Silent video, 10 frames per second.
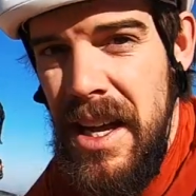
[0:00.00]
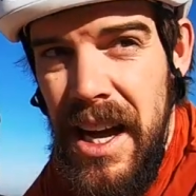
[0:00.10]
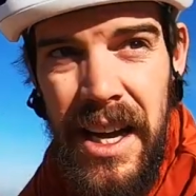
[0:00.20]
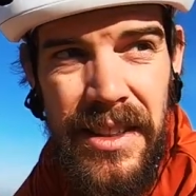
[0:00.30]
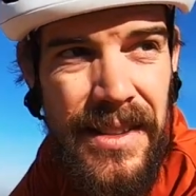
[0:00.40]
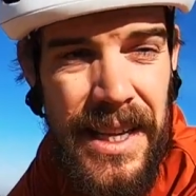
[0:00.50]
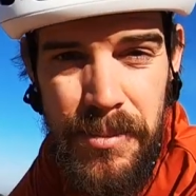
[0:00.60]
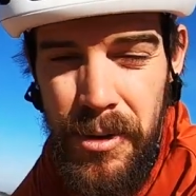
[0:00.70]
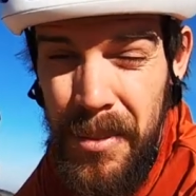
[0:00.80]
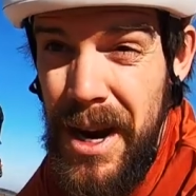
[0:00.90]
and that's
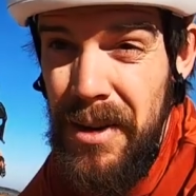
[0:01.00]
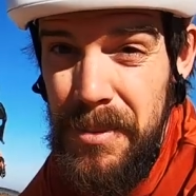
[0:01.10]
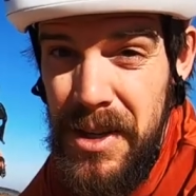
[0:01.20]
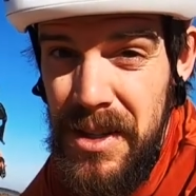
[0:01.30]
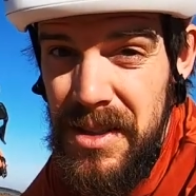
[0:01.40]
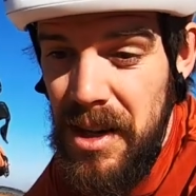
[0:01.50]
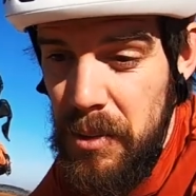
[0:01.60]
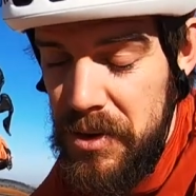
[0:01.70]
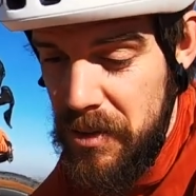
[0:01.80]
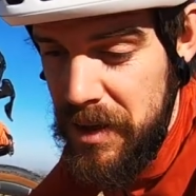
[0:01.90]
primarily because I
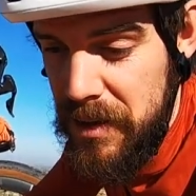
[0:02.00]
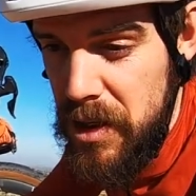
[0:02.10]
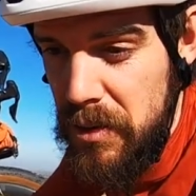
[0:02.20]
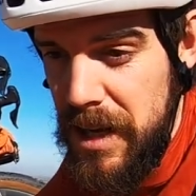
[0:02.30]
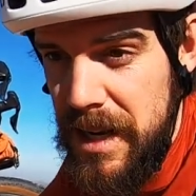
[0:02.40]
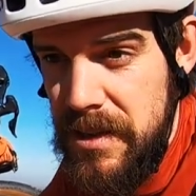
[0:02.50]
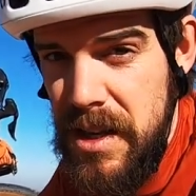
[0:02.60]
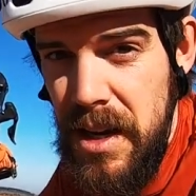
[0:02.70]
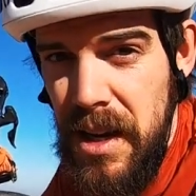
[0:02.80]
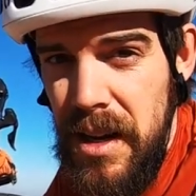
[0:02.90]
was running the old
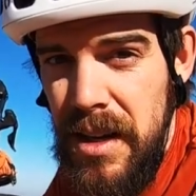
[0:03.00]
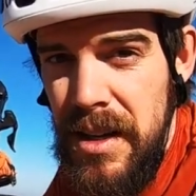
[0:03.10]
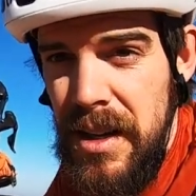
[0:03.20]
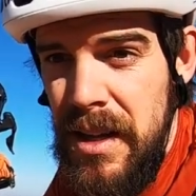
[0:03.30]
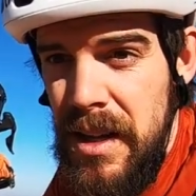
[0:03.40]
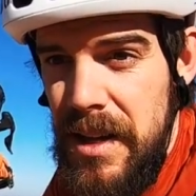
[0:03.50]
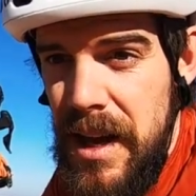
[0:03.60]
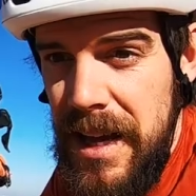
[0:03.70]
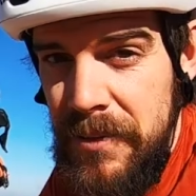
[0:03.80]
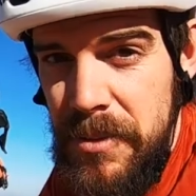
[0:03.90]
XTR
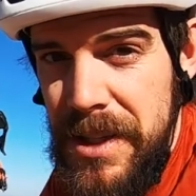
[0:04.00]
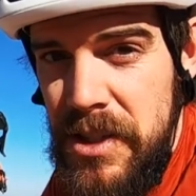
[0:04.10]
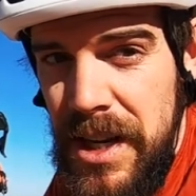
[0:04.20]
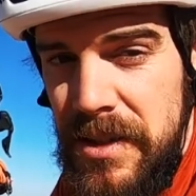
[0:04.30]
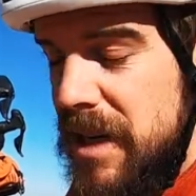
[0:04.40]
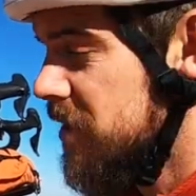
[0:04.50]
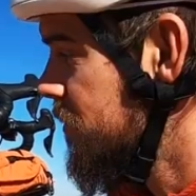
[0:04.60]
11 speed chain set